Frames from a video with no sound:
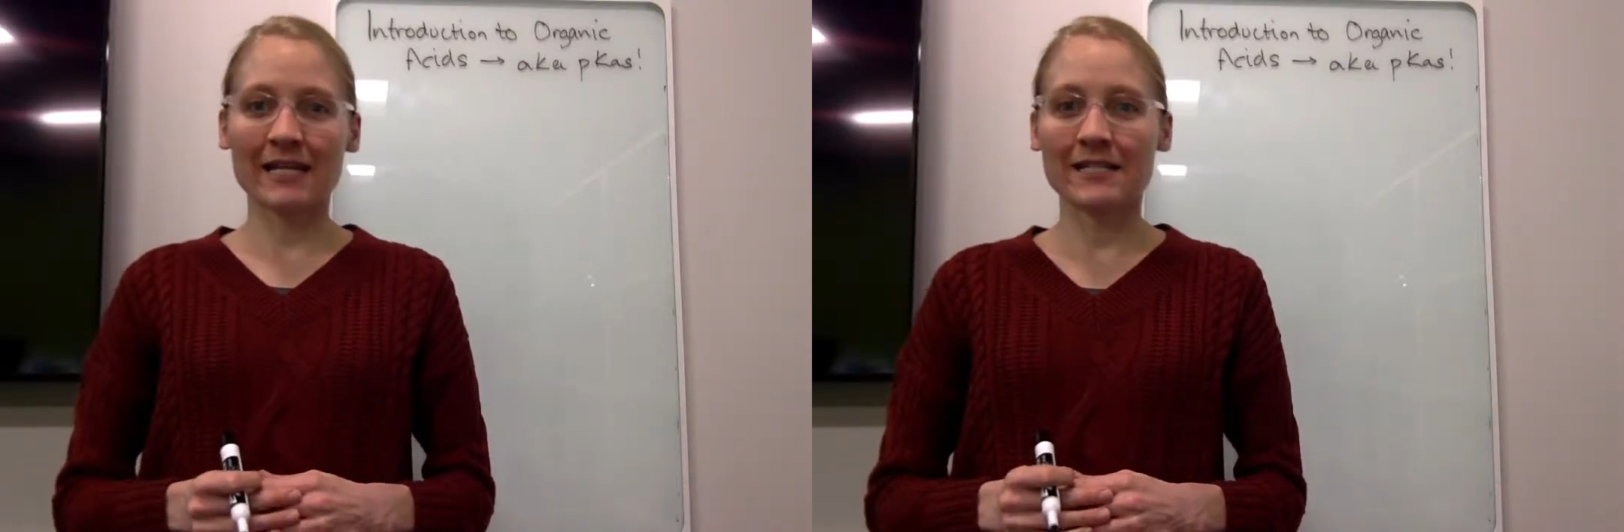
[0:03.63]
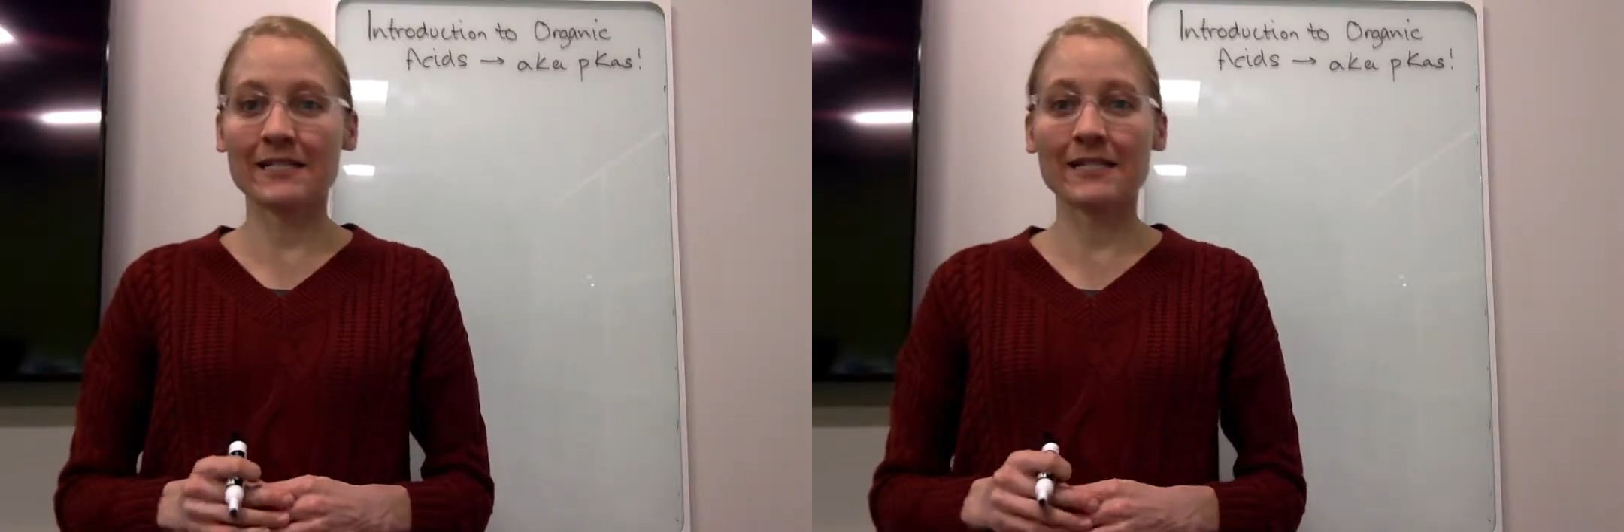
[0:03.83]

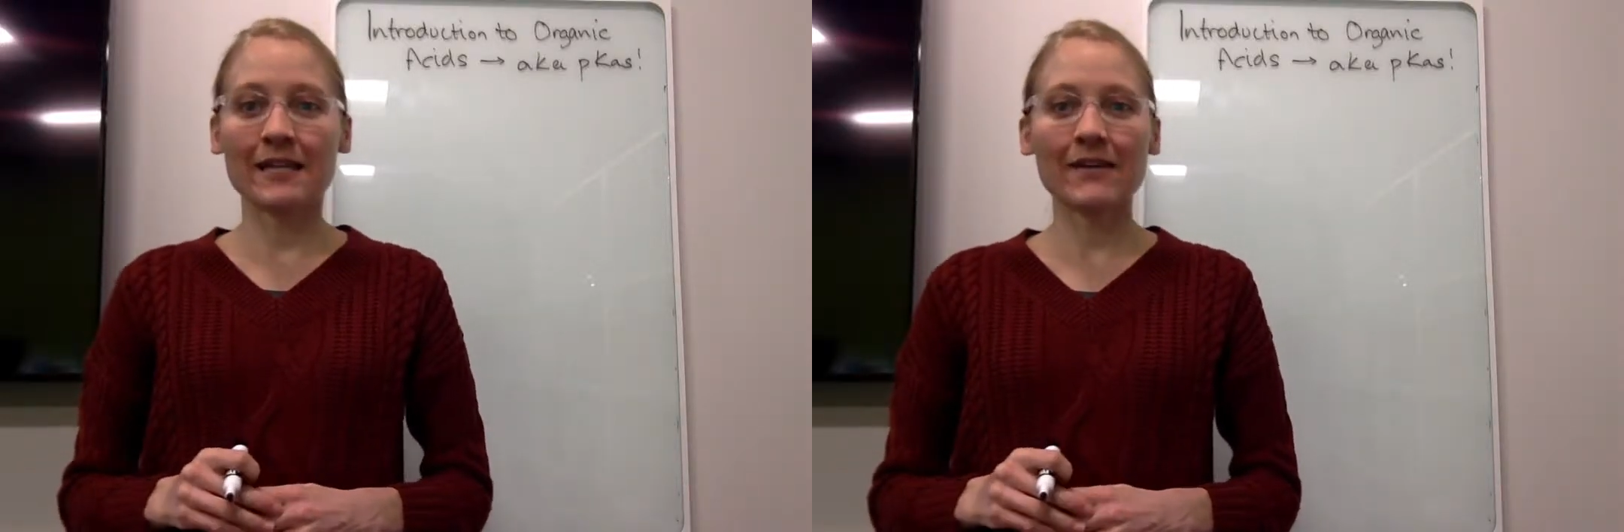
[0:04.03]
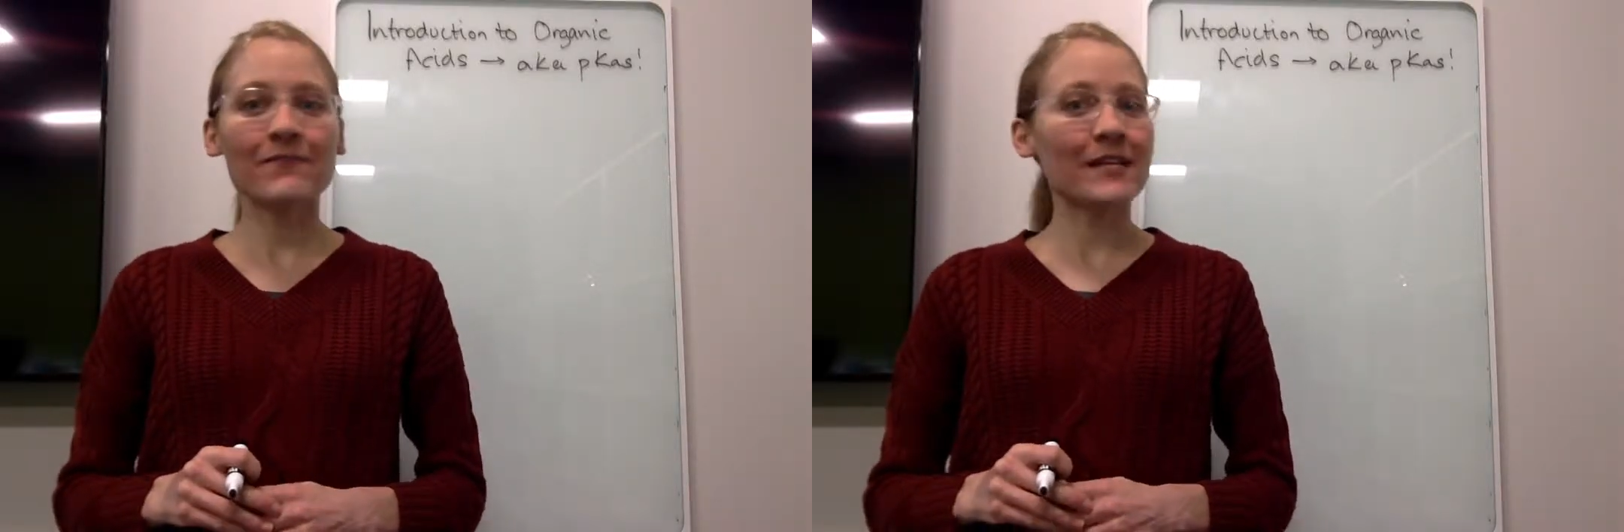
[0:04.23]
is to
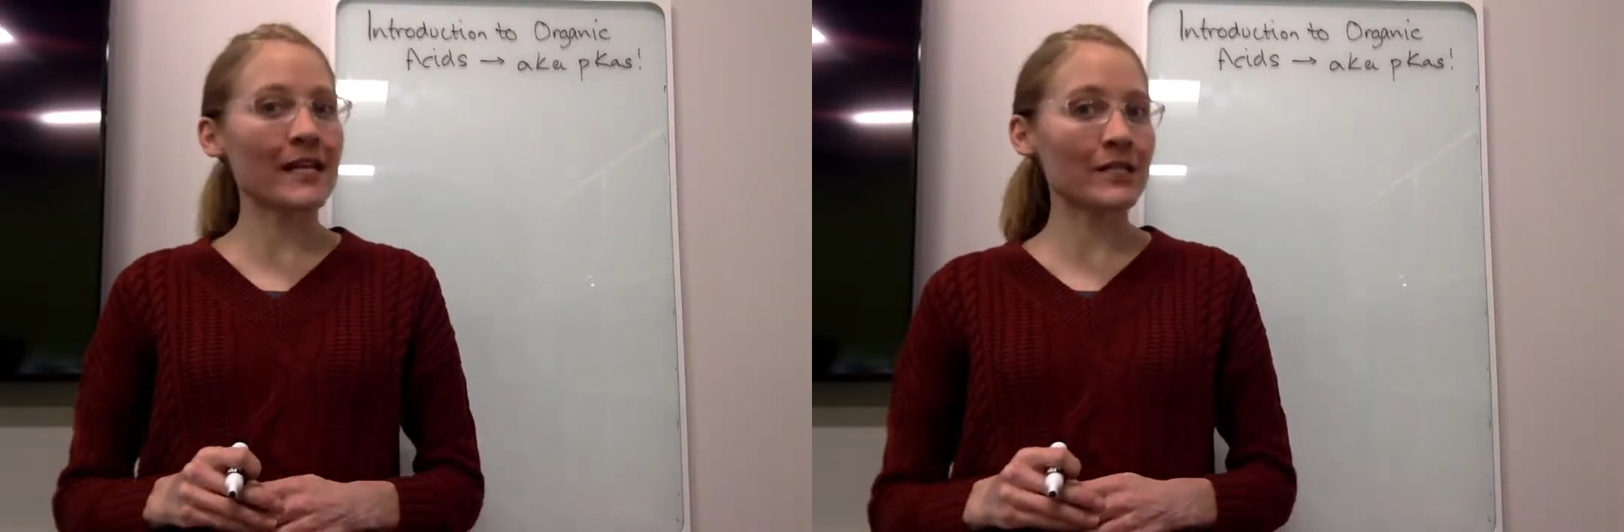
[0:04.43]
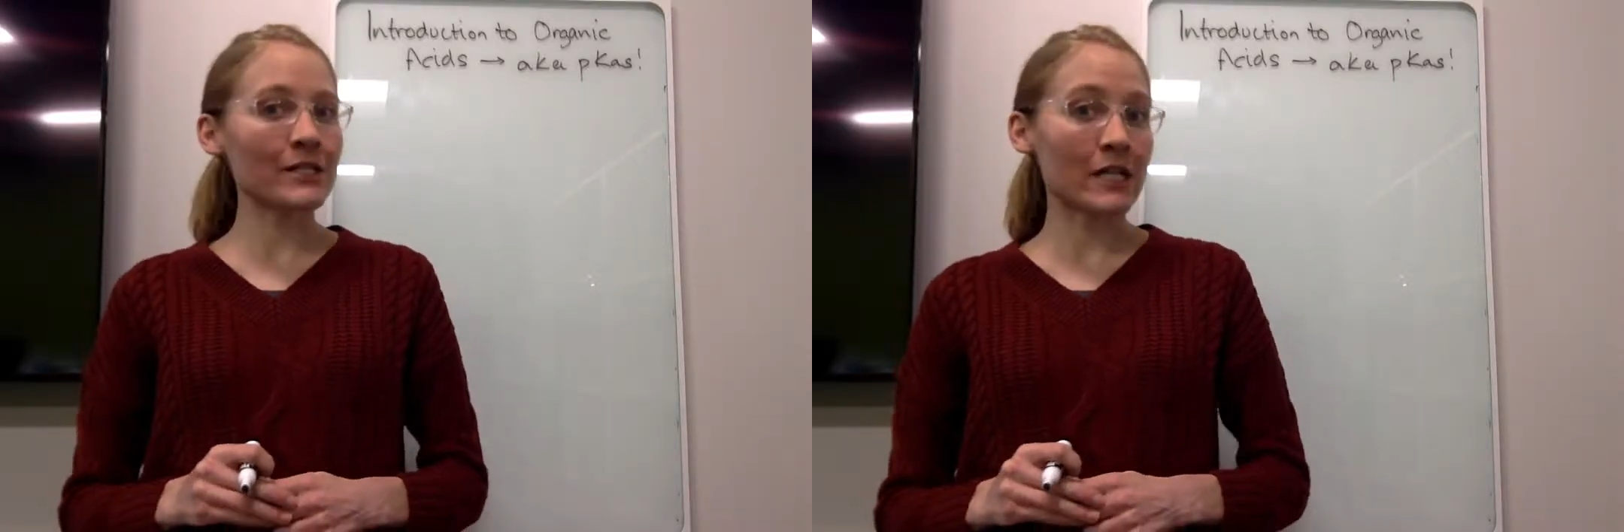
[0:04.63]
give an
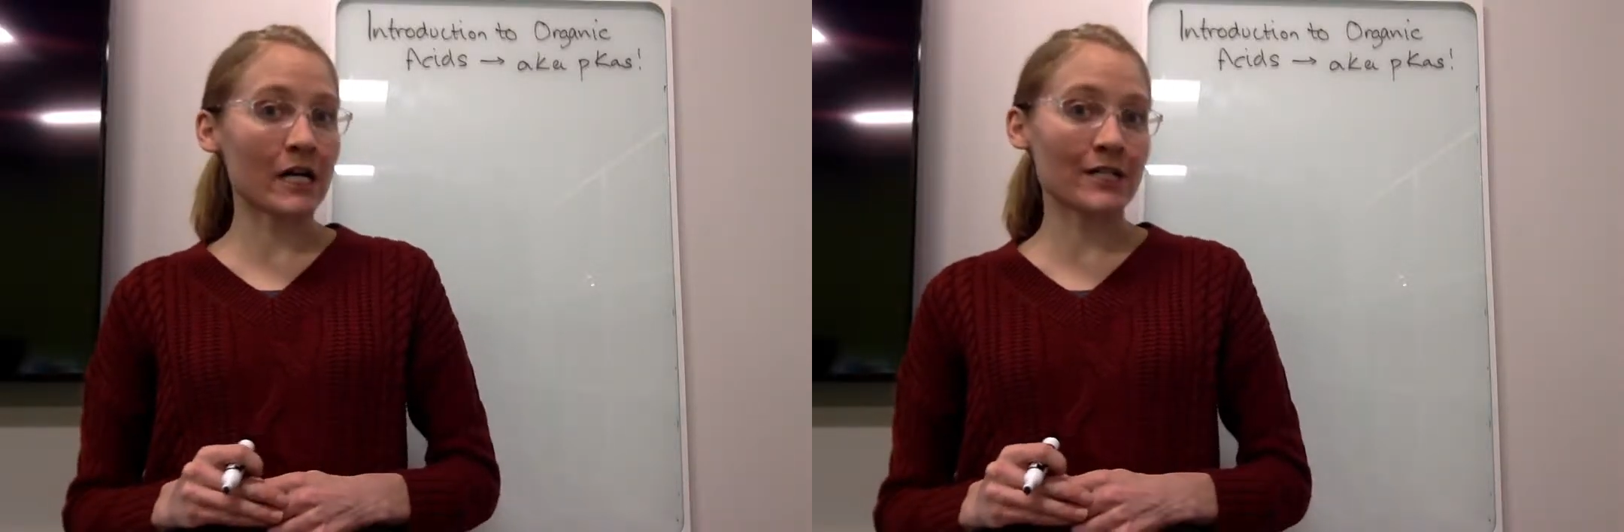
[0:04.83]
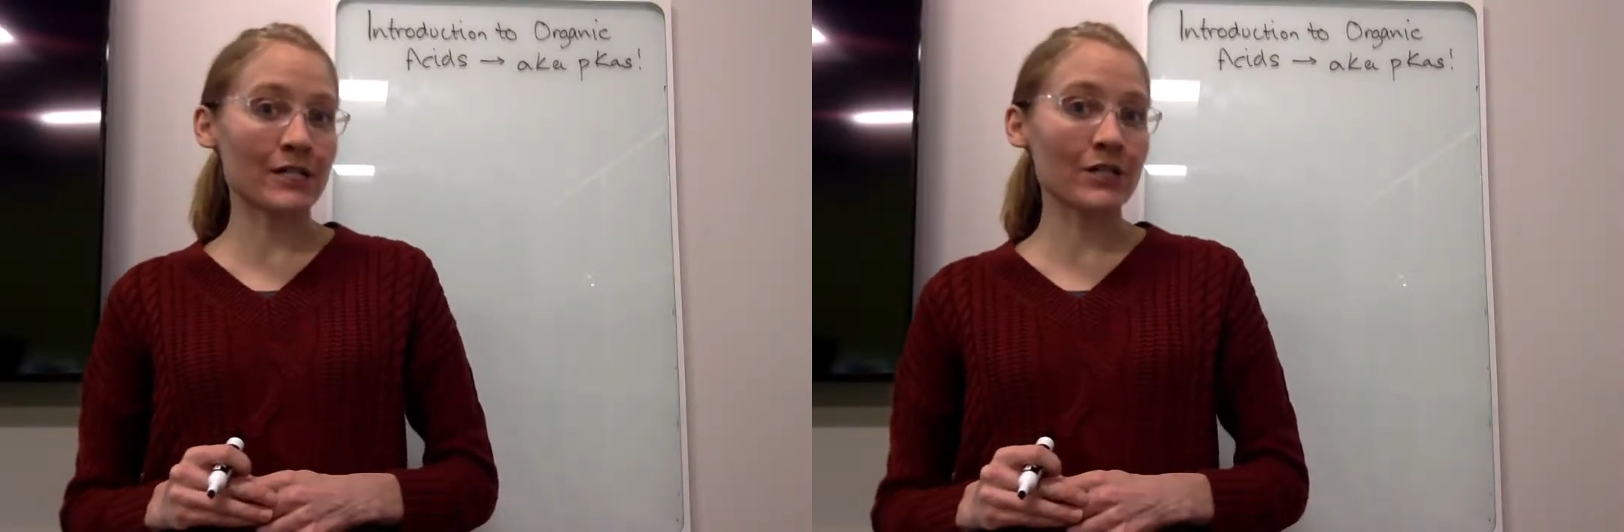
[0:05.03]

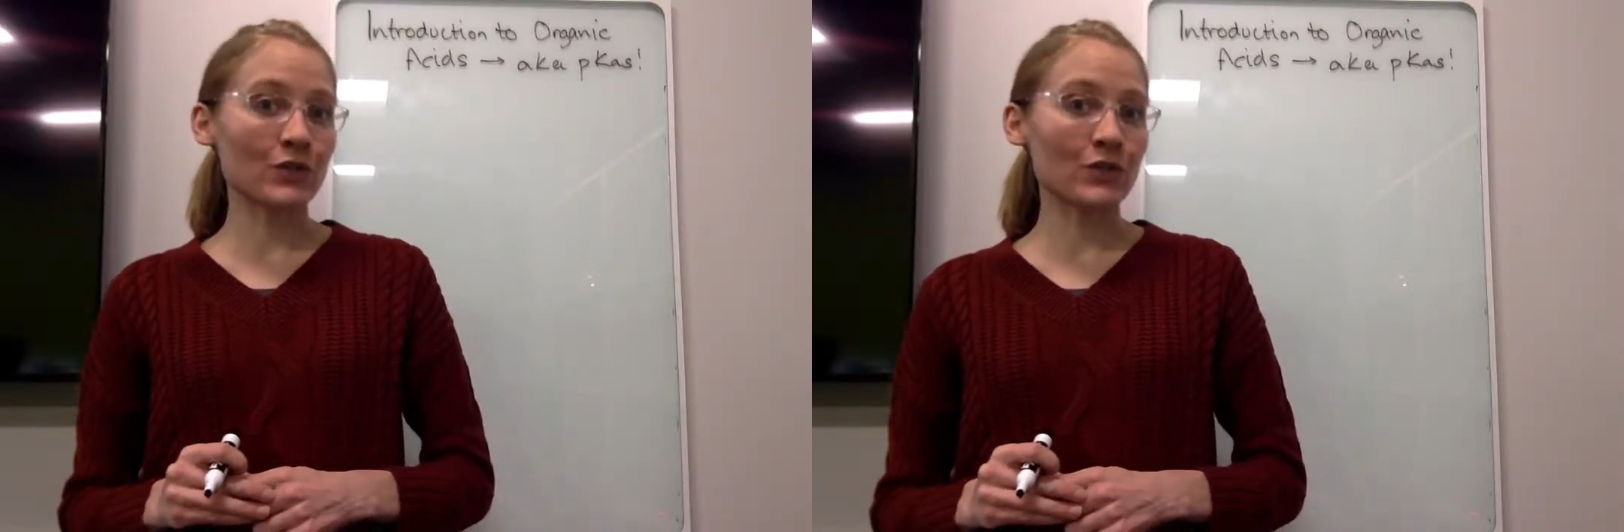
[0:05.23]
introduction